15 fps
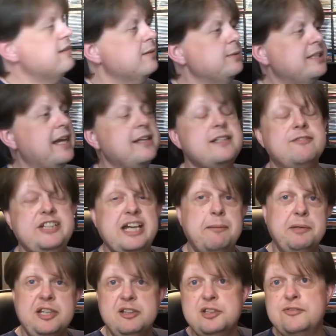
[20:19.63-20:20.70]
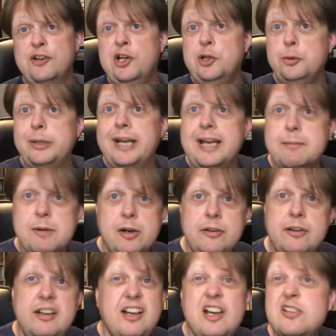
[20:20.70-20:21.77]
as I was getting to the W's, the Who came
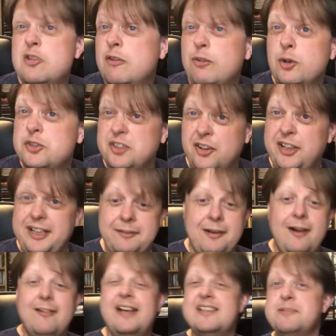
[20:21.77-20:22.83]
on, so I thought, sod it, I'll